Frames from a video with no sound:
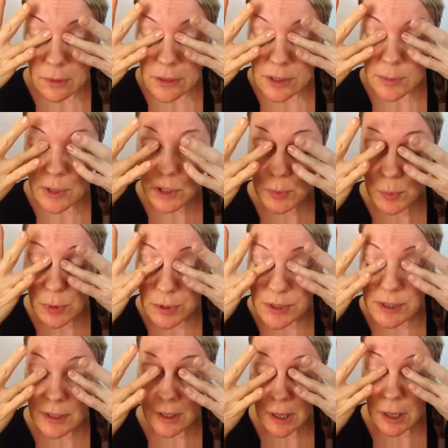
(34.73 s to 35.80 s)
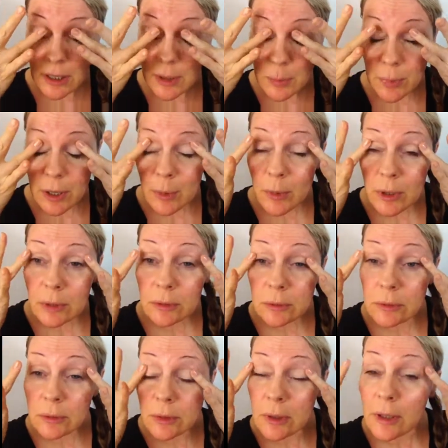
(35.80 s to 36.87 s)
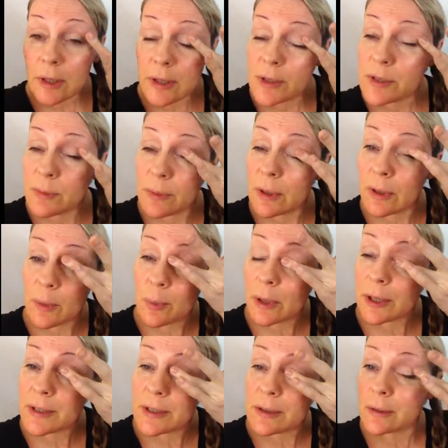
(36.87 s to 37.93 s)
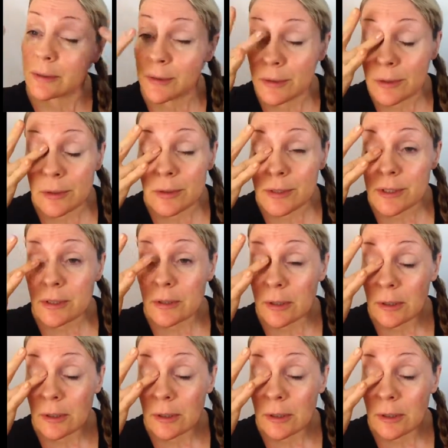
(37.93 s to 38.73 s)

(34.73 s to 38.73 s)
Smashbox eyelid primer, and it's very practical to use